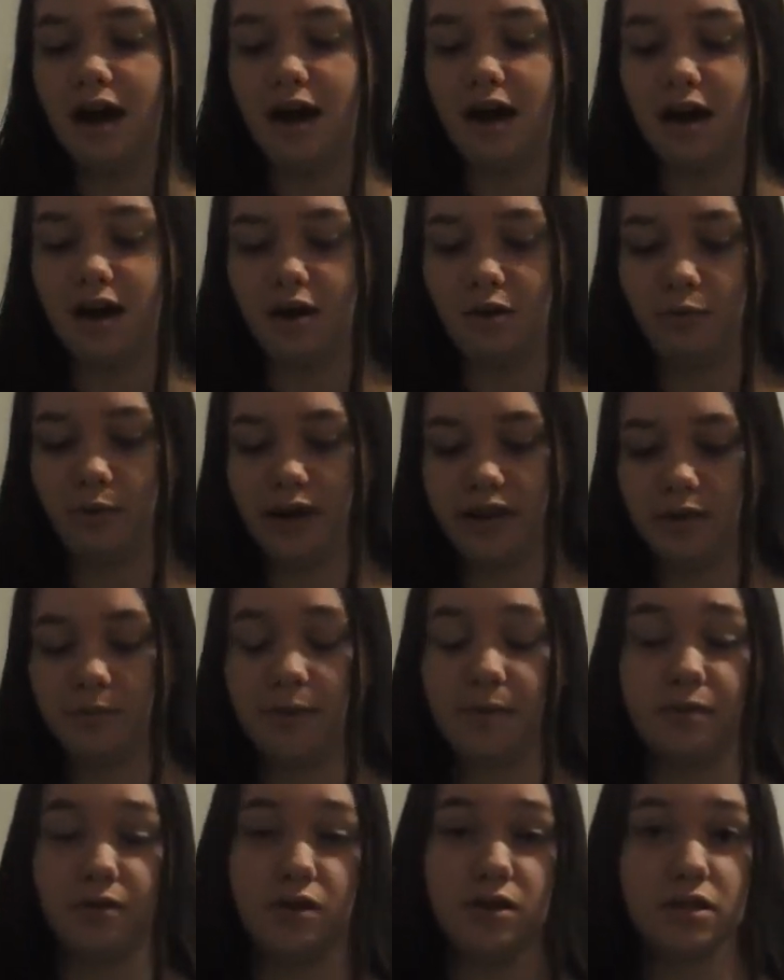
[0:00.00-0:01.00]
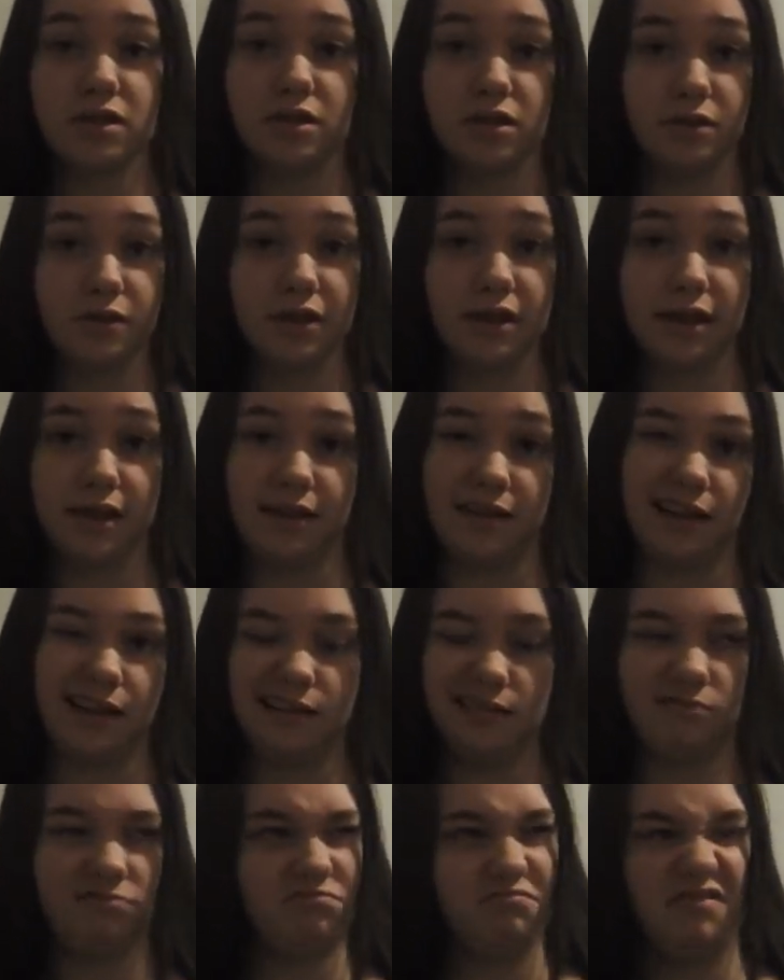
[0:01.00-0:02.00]
way that people used to do it in like
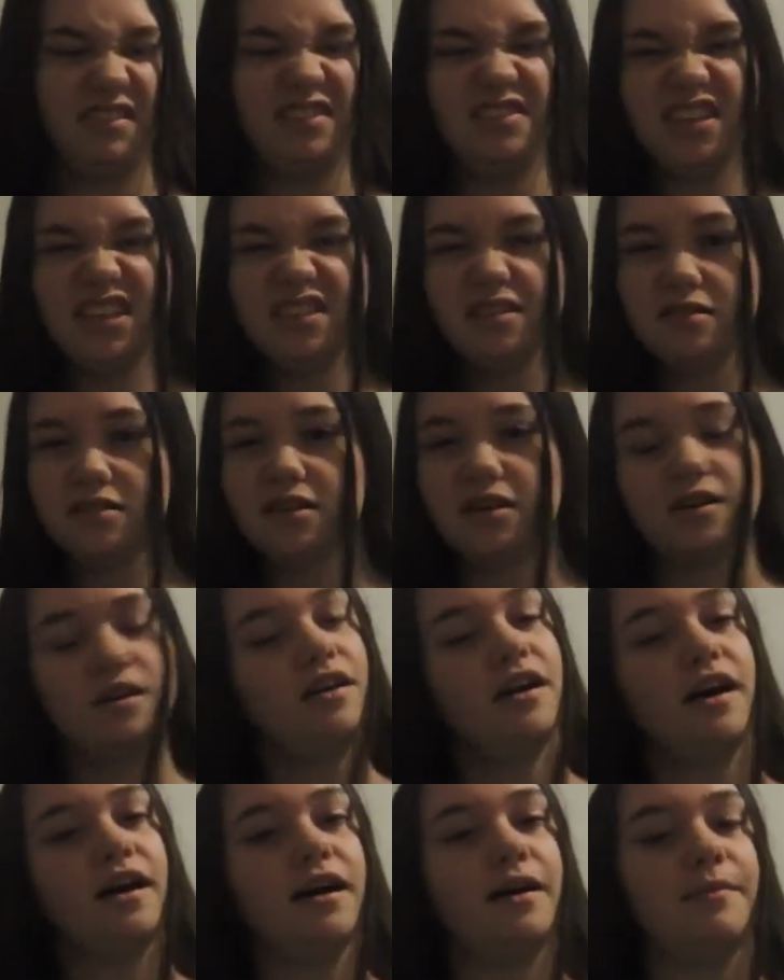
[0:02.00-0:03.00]
50s or so,